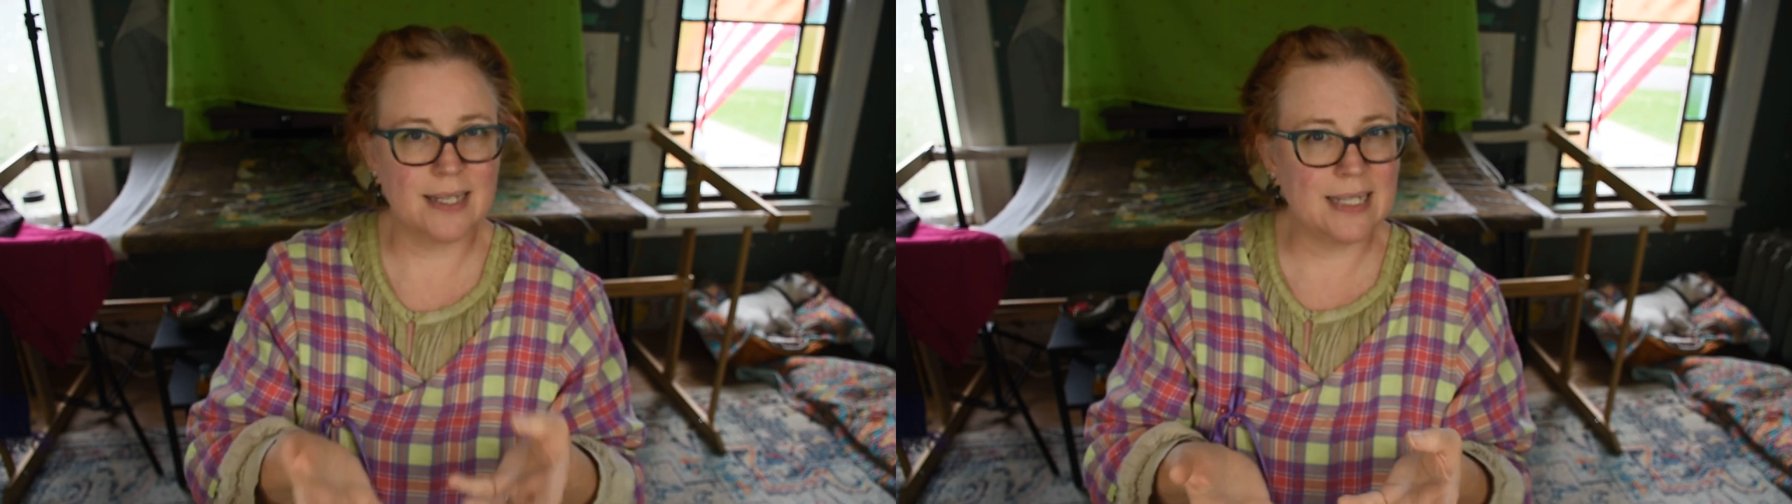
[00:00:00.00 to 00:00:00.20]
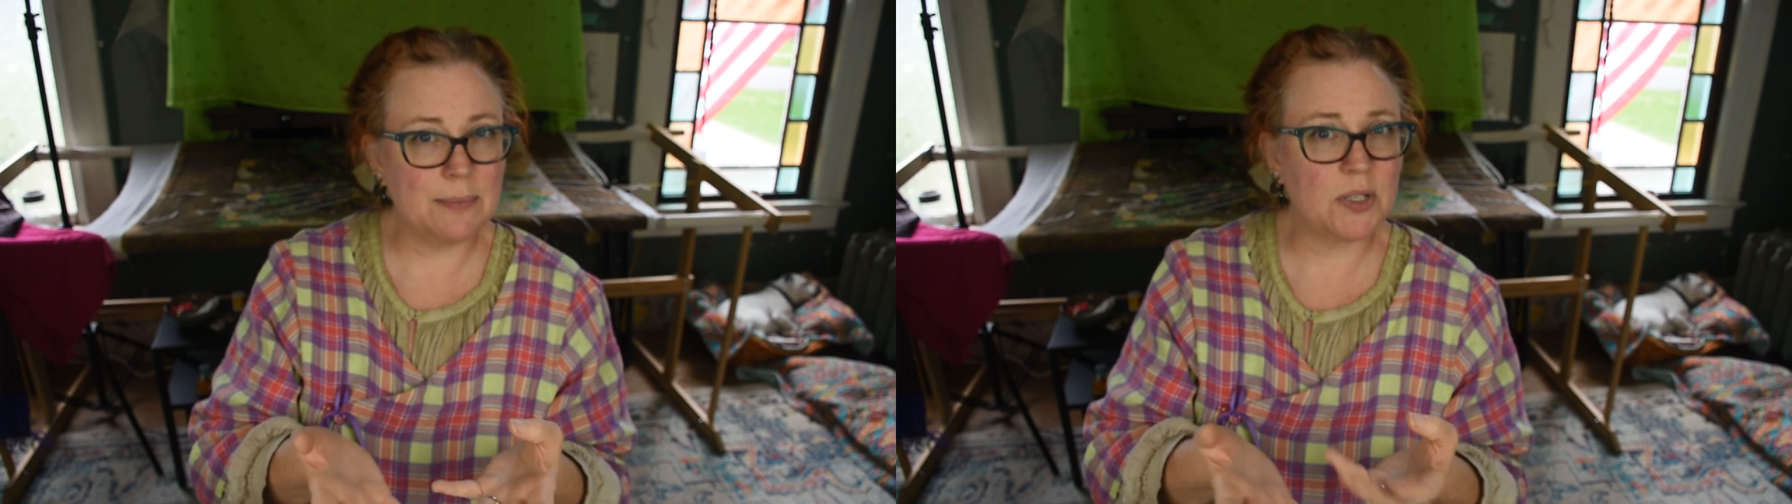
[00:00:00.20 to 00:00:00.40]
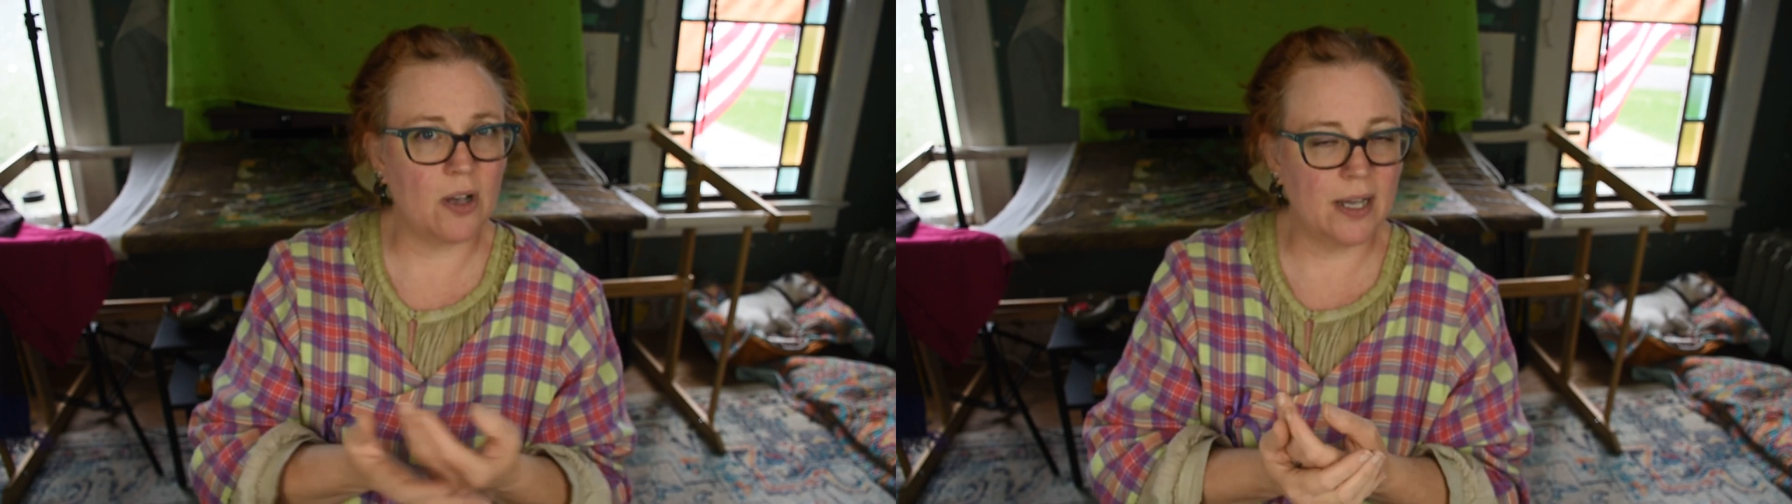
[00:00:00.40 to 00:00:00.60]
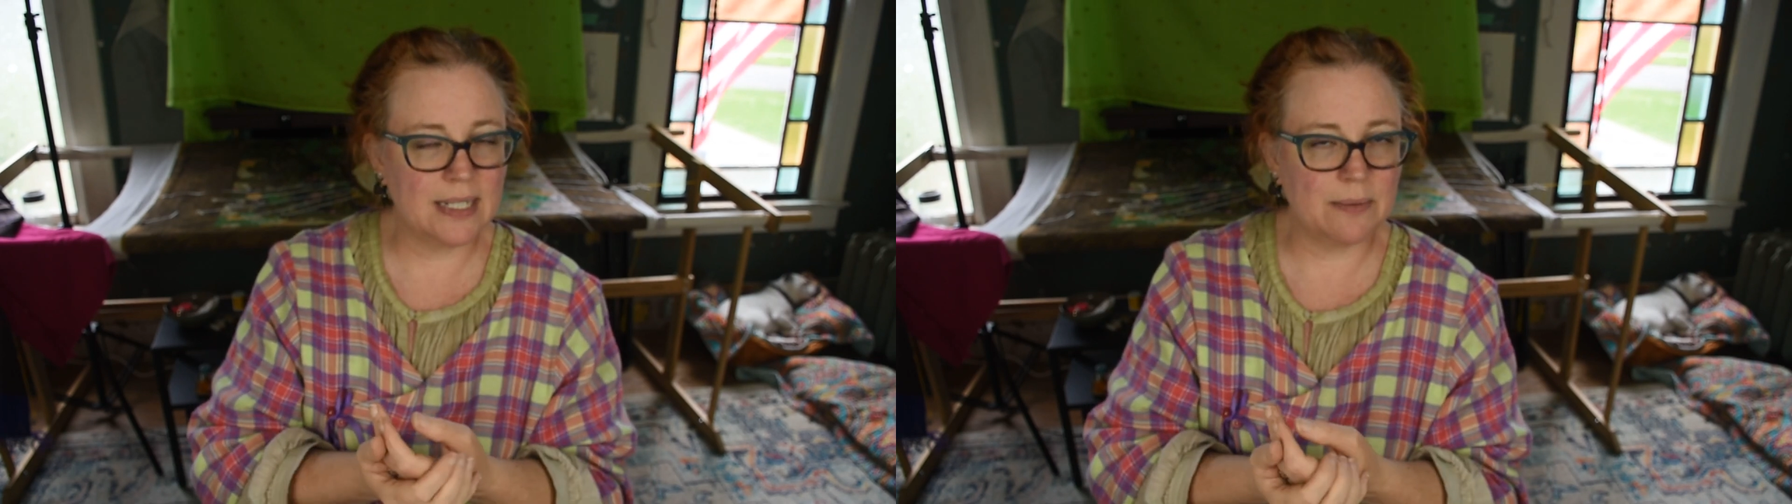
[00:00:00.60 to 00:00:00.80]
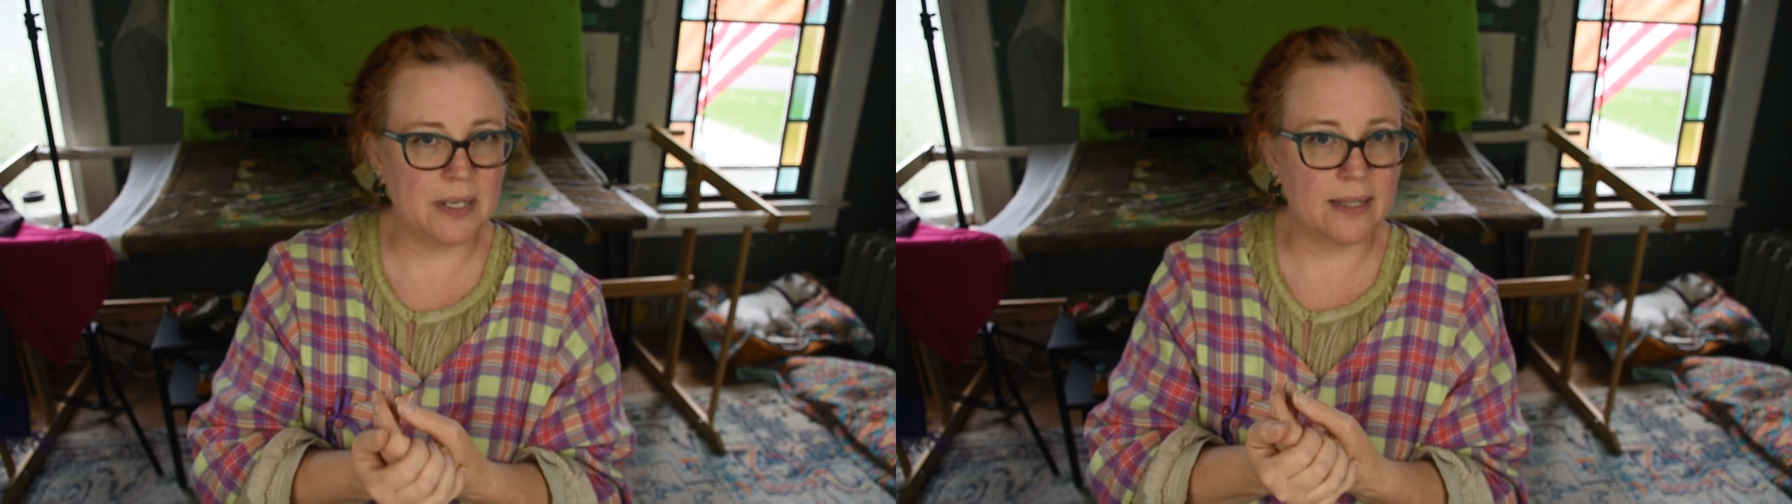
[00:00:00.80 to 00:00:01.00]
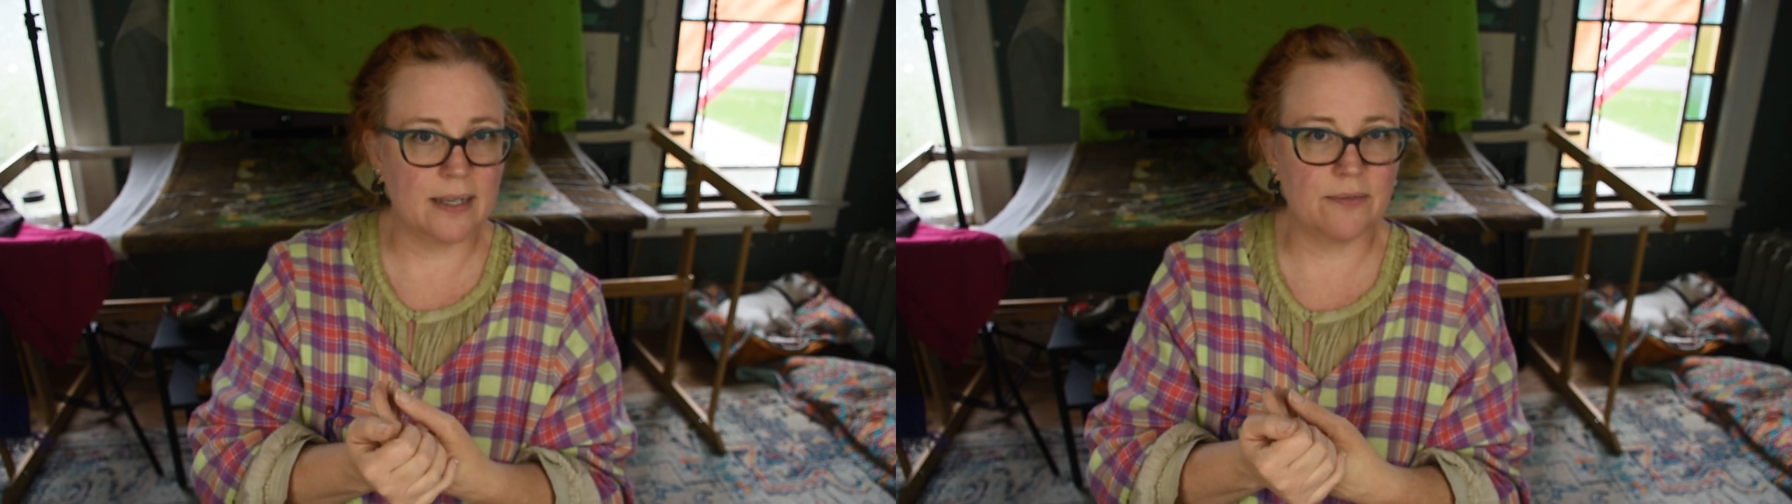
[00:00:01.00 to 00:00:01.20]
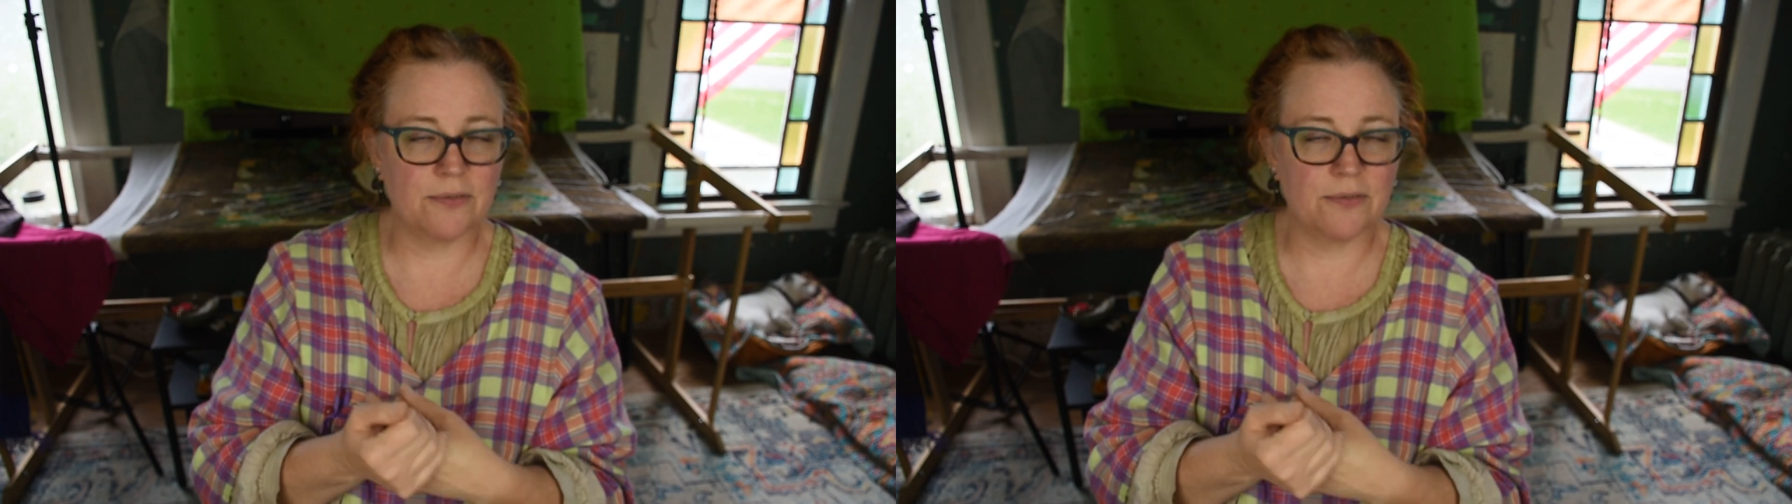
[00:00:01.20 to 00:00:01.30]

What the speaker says: seems odd to me that